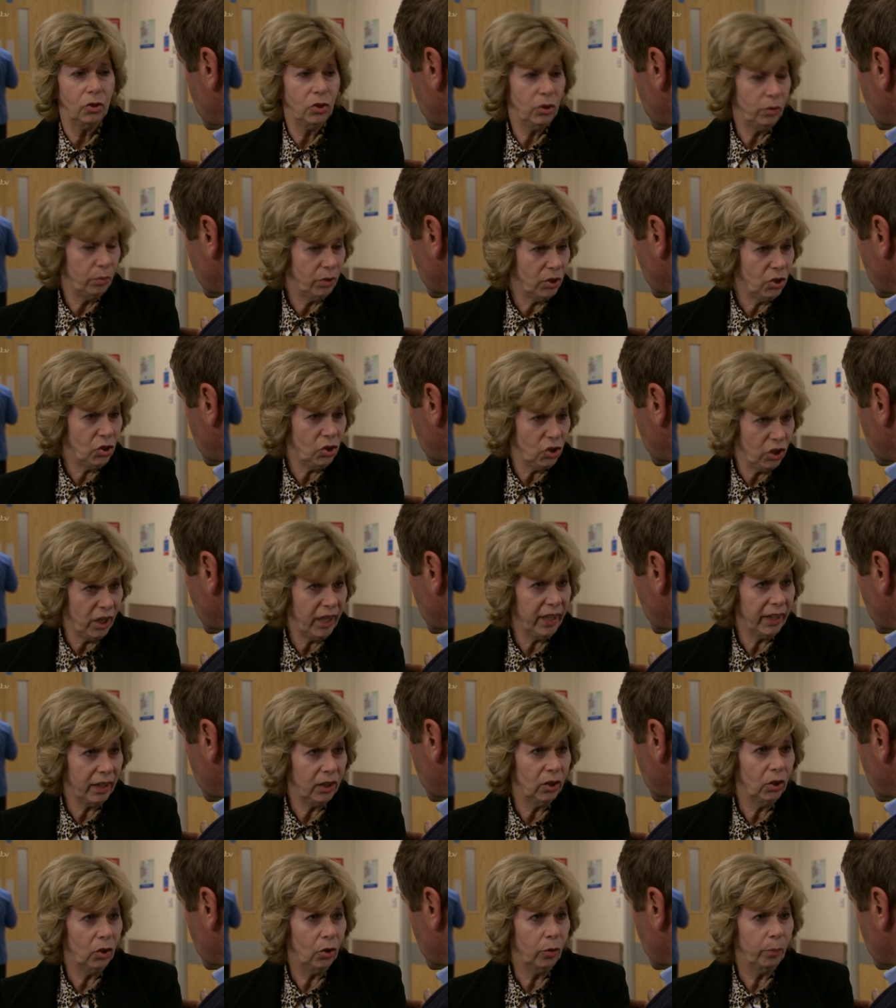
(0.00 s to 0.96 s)
She was
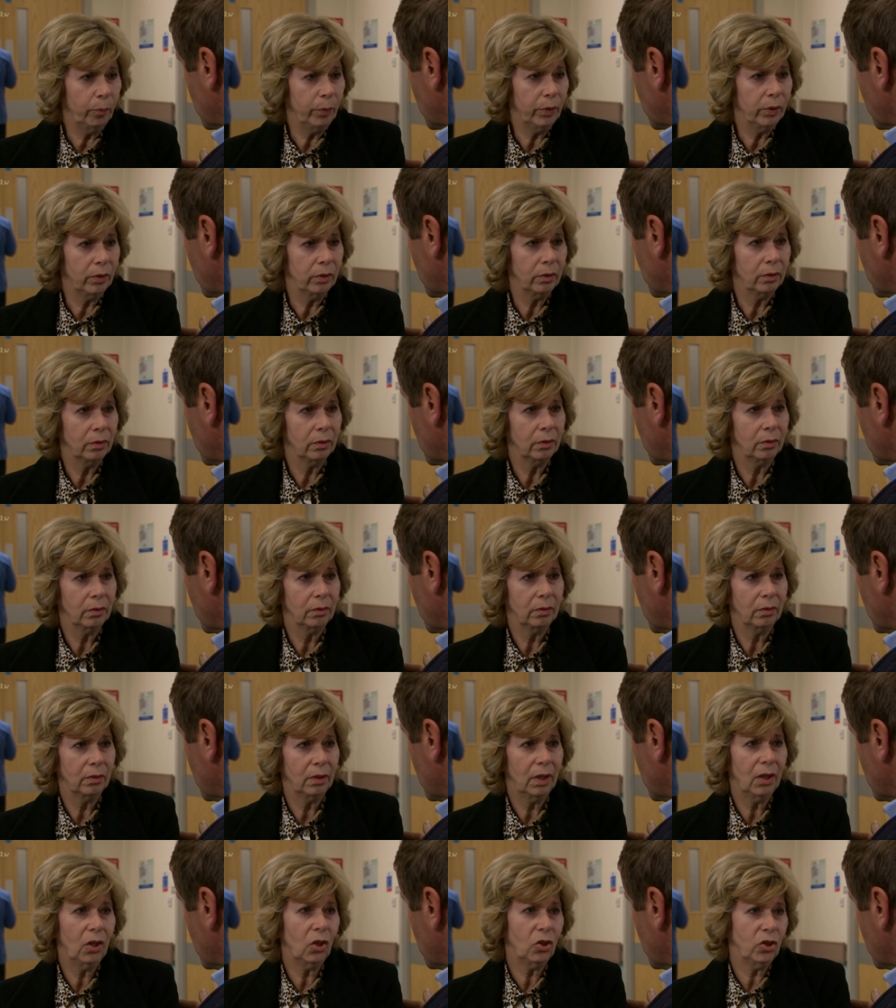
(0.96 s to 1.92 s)
shaken up.
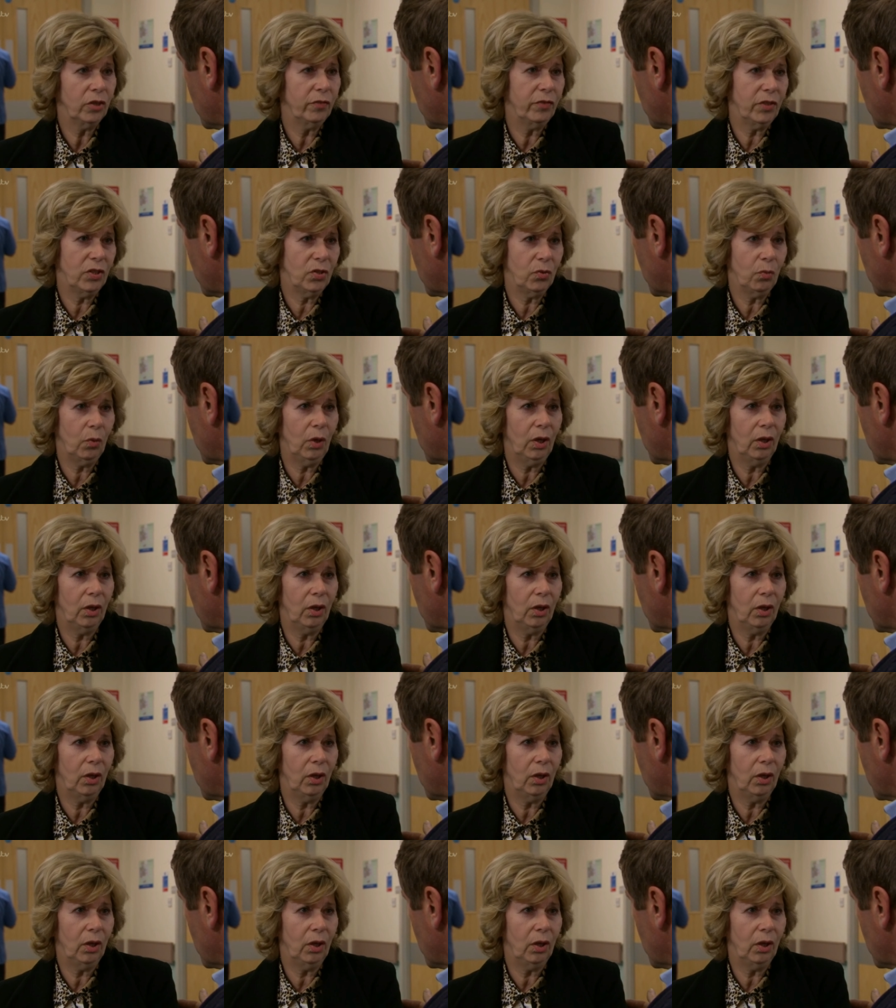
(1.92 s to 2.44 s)
A lot of us